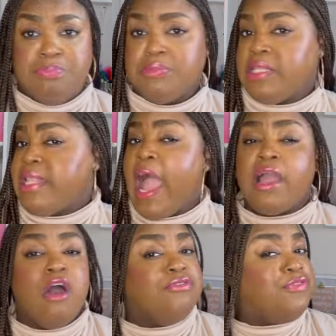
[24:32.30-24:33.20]
not
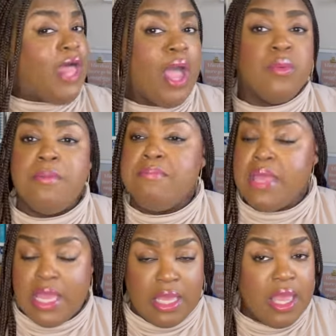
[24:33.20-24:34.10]
gonna fly with
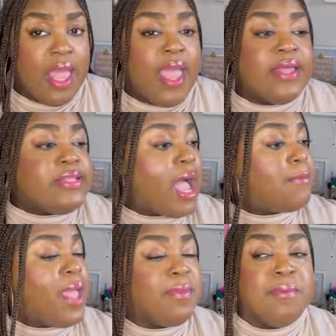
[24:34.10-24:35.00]
me. Now,
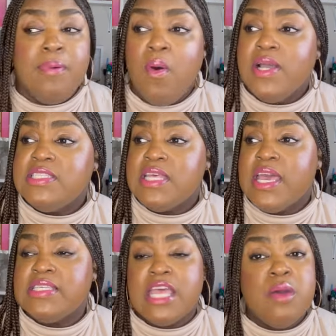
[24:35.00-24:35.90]
baby boy
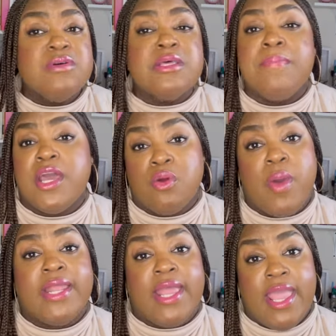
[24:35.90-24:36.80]
says it was a better
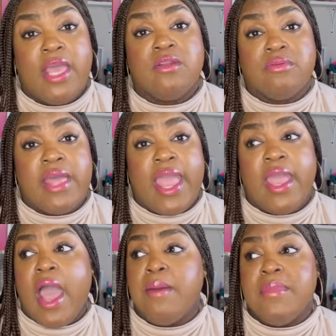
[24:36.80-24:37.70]
way to handle that.
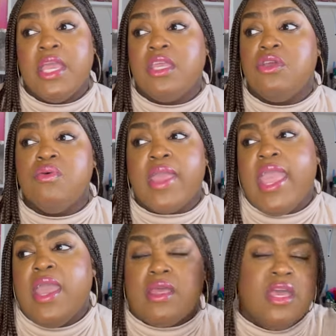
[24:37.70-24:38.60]
I mean, you
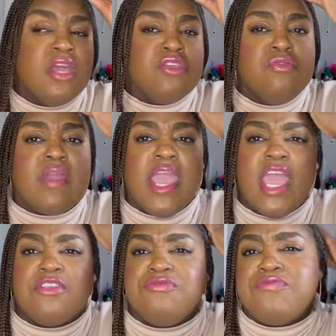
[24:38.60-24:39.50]

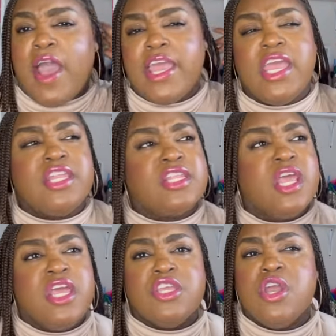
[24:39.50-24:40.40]
can't fight and
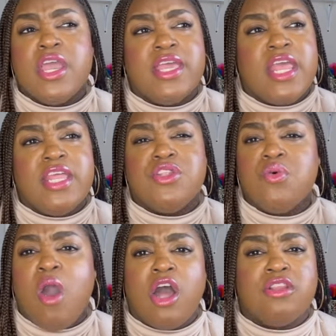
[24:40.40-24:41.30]

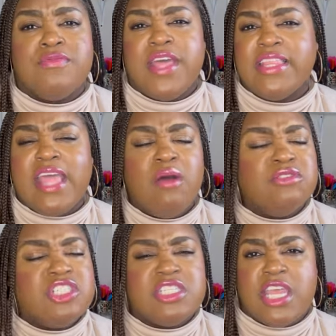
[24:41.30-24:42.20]
do all of that. That
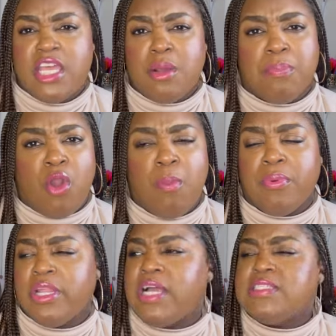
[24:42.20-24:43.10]
was just
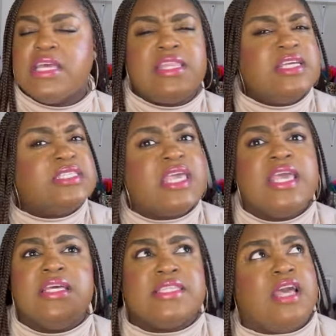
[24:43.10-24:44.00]
inappropriate. I said, these
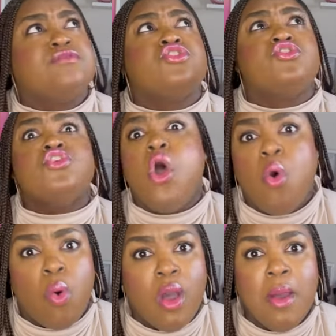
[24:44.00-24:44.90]
kids have
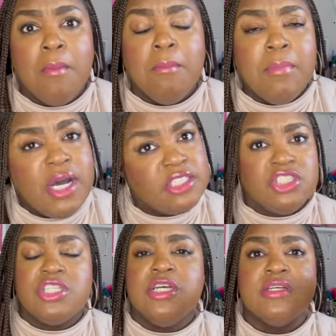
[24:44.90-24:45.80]
so
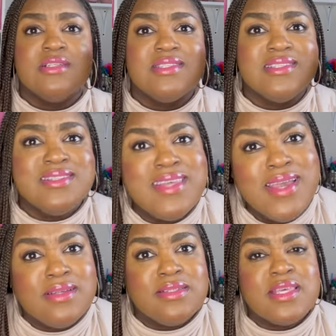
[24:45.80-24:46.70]
much
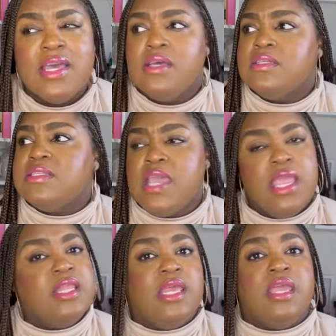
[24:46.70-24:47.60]
sense.
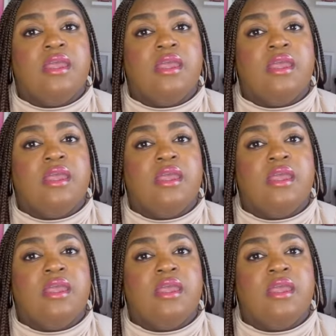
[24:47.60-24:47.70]
Teenie,